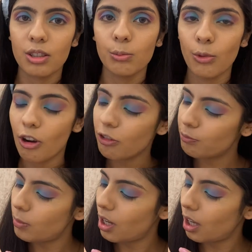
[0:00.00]
a
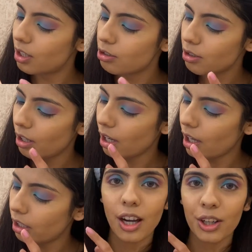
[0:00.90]
mauve blush,
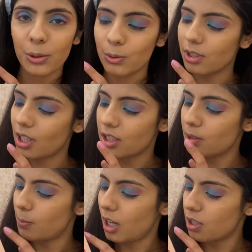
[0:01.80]
and can't use this as
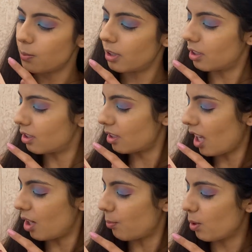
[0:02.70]
a blush, but this
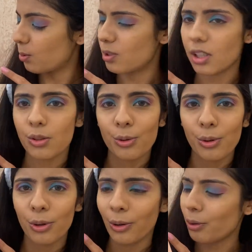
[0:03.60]
can be used as a
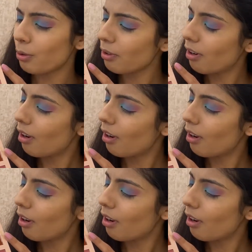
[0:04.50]
contour